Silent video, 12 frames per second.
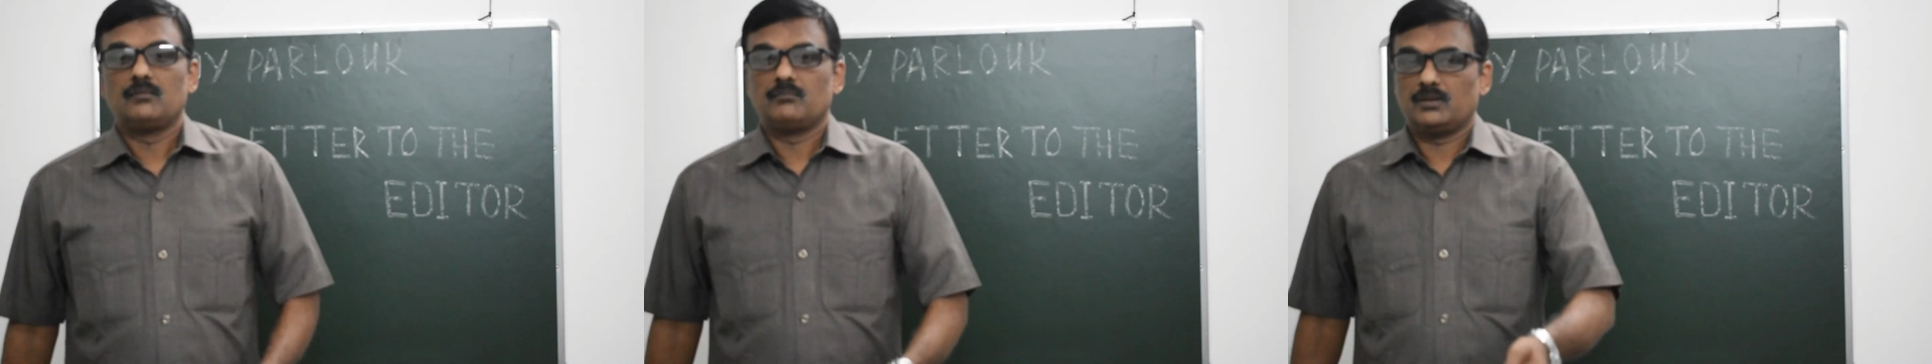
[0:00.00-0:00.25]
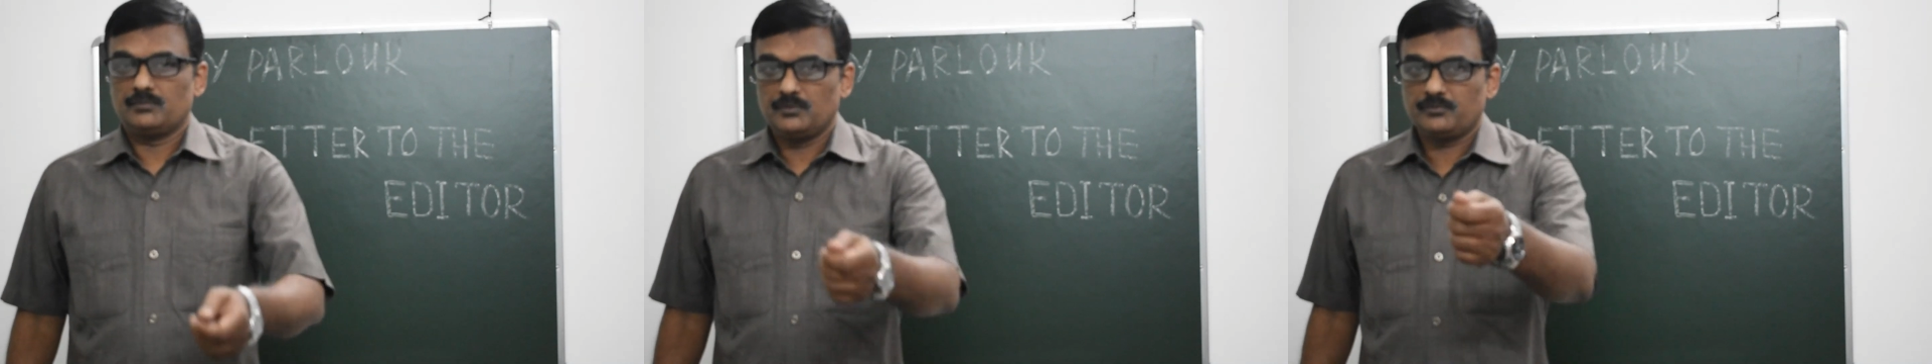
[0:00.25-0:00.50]

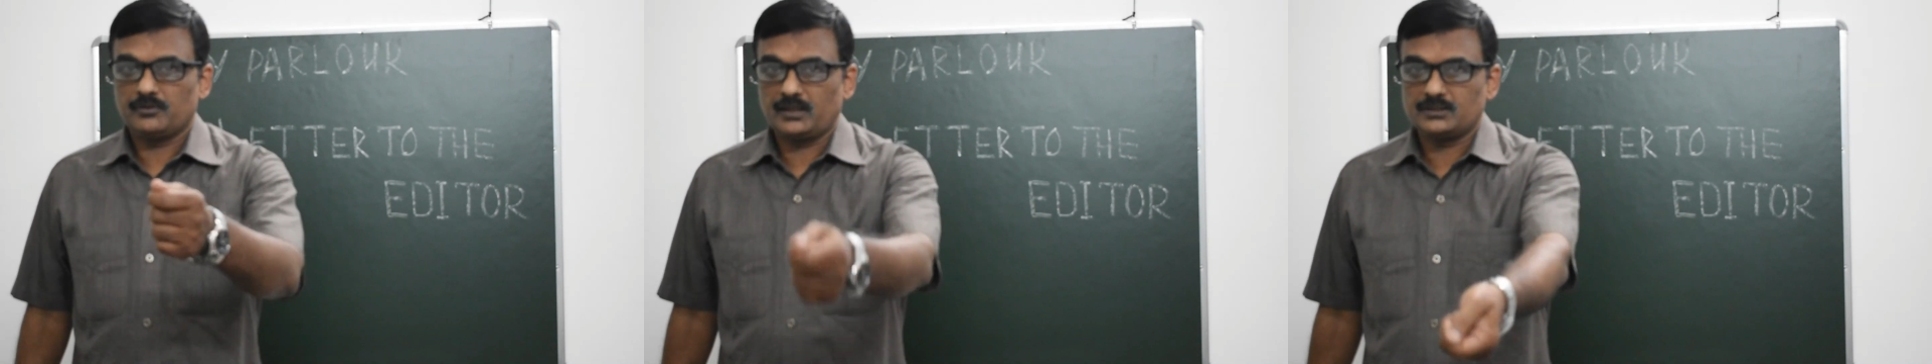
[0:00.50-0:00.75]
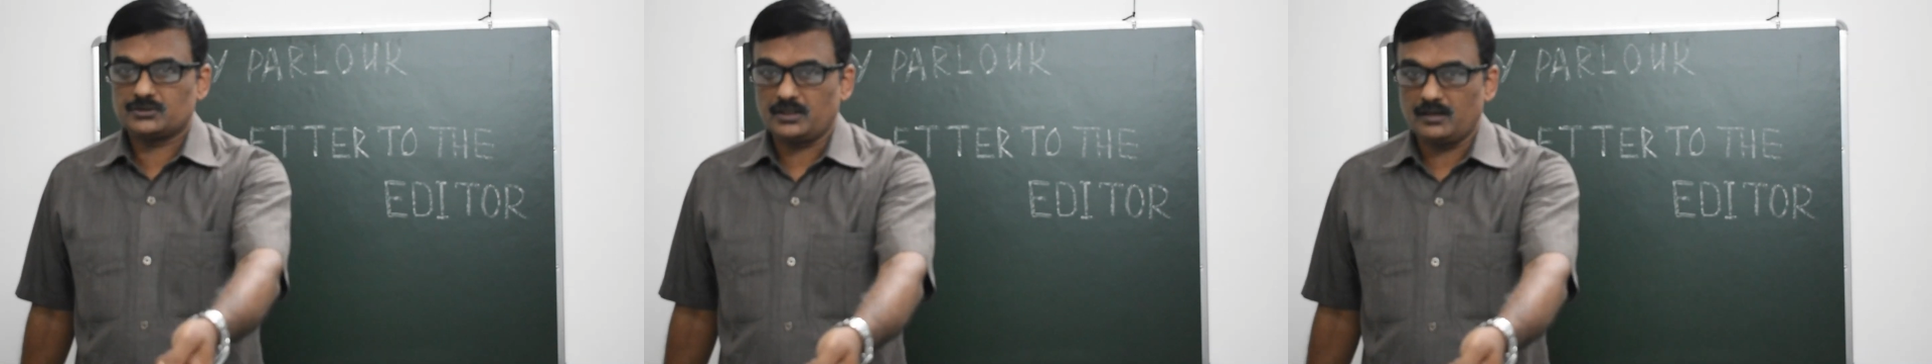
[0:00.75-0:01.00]
But before
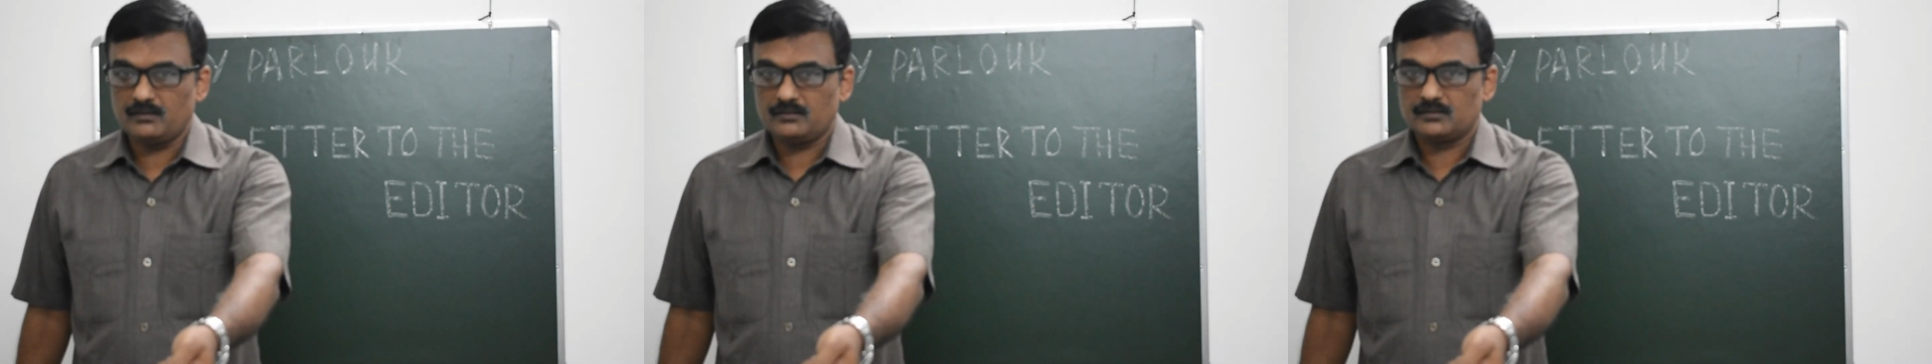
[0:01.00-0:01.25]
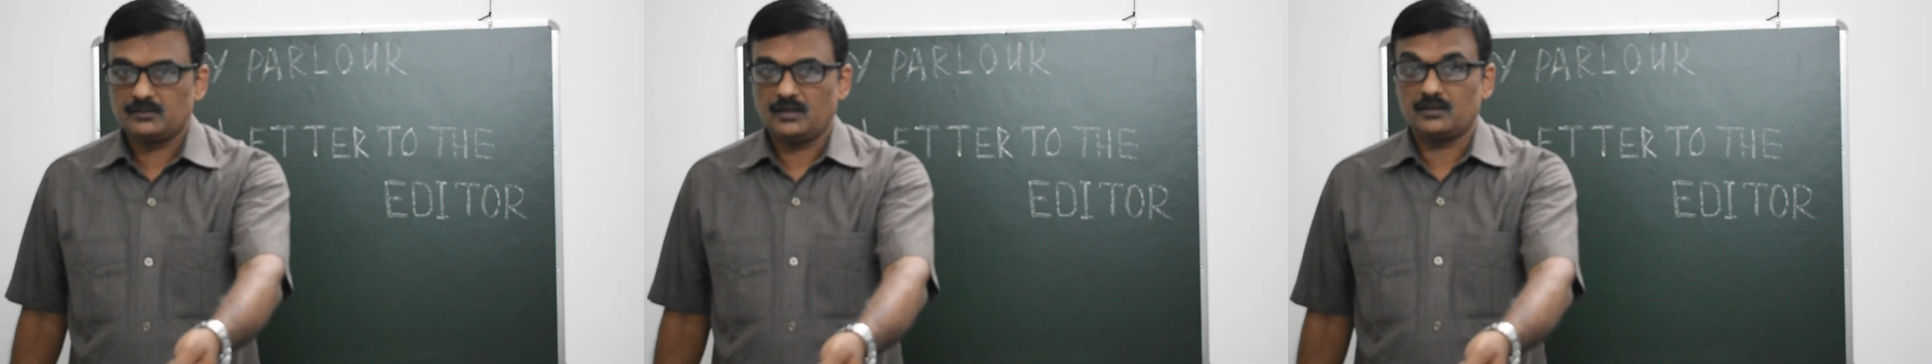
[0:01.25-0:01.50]
I
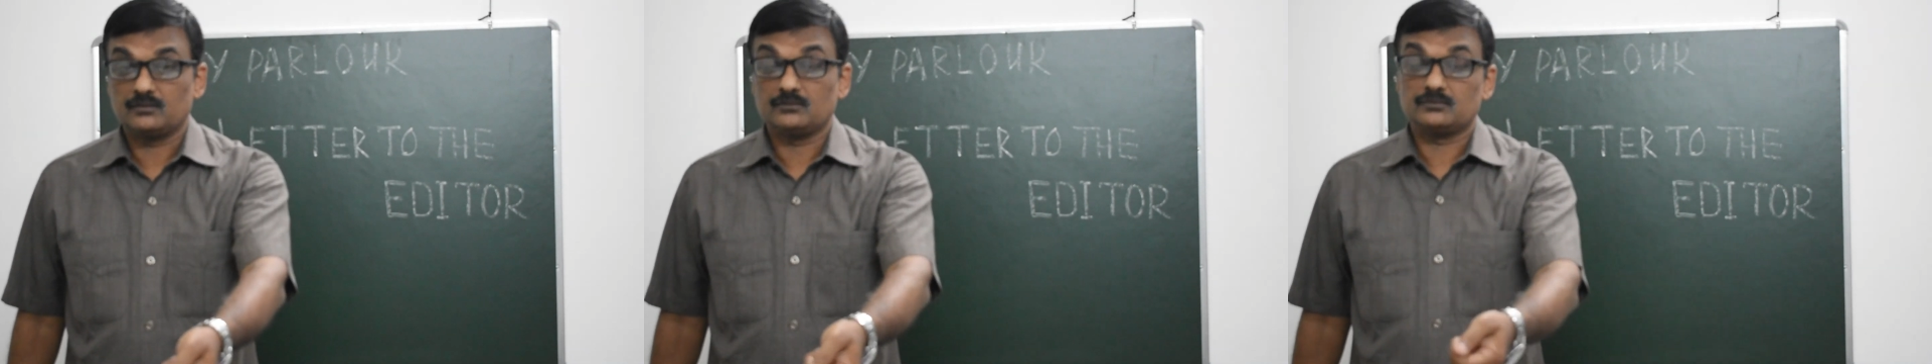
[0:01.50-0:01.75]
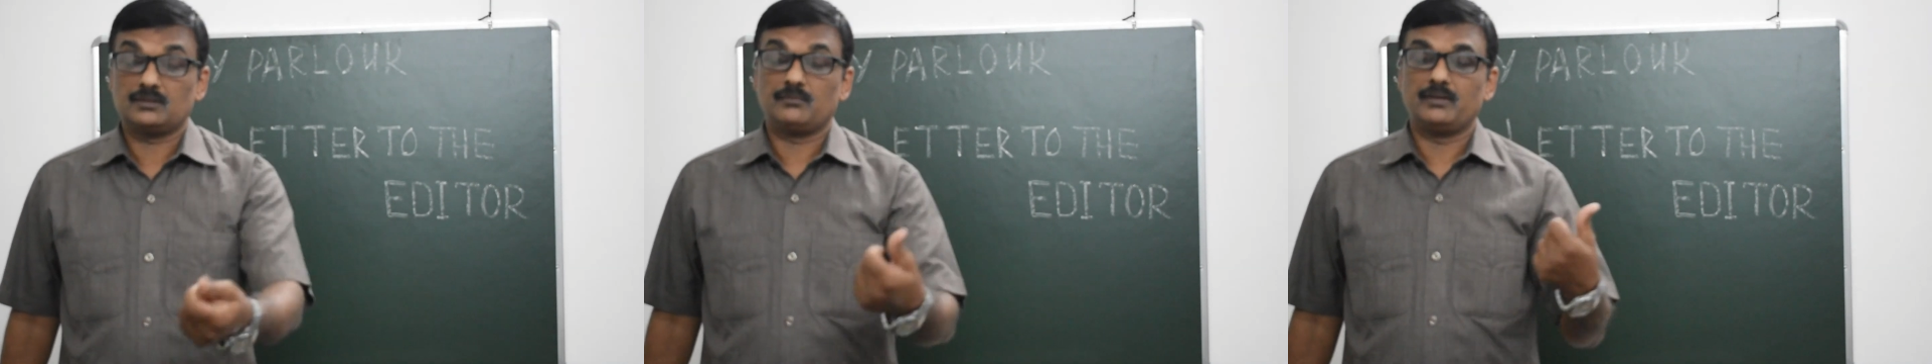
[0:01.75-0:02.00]
start and
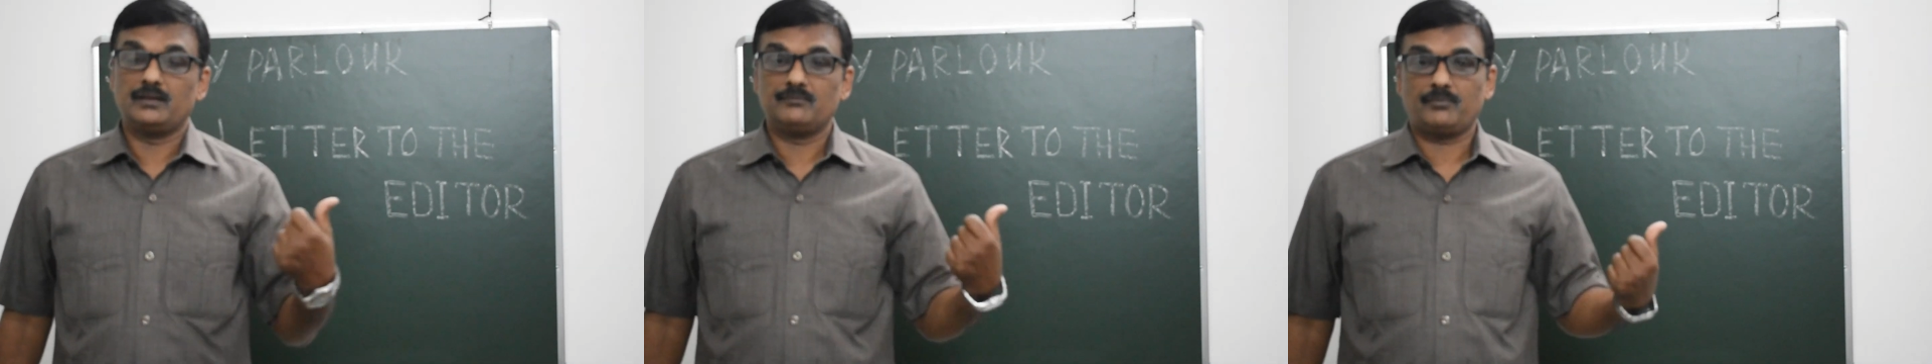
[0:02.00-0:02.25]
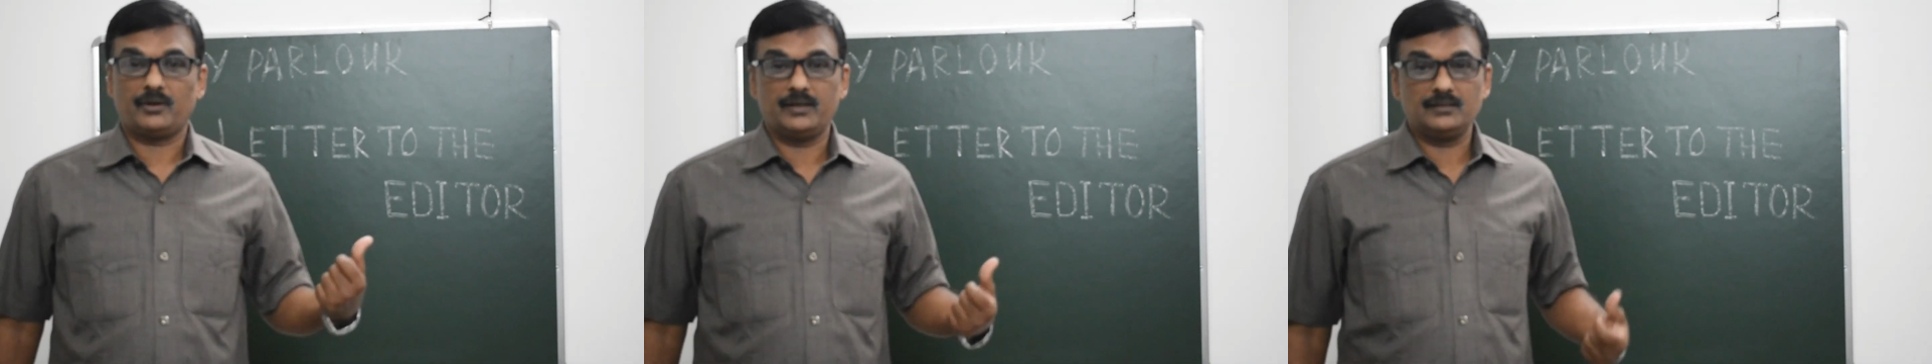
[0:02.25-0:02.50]
go to the main
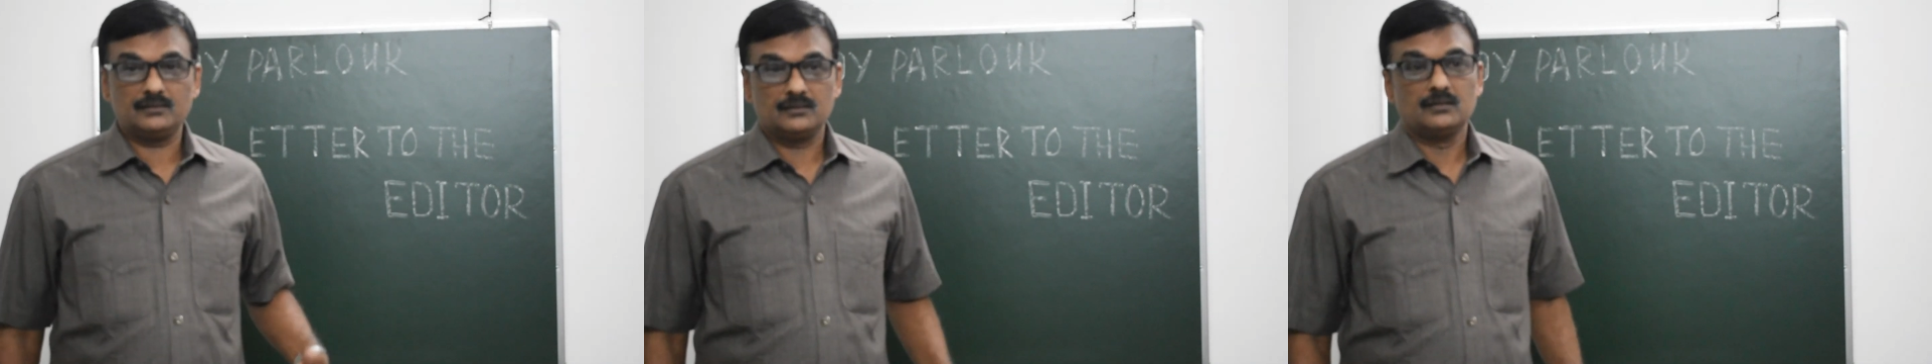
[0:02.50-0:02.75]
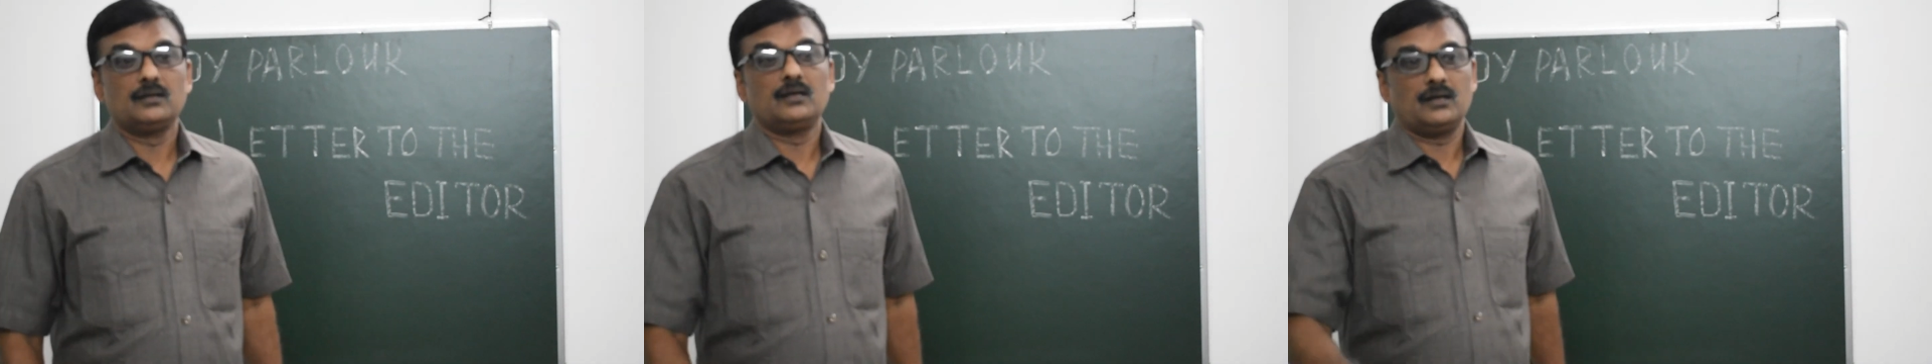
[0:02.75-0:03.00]
point,